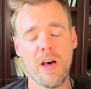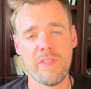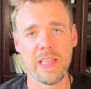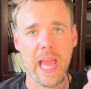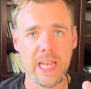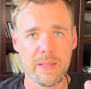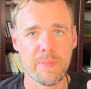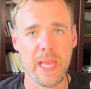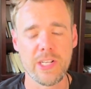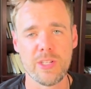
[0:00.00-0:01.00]
of the landing
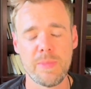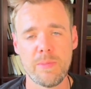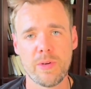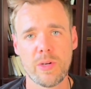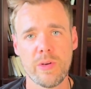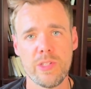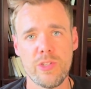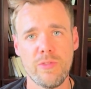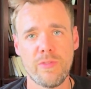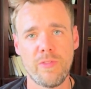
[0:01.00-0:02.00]
page that people are going
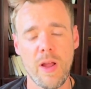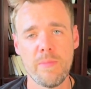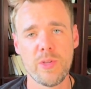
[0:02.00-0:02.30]
to from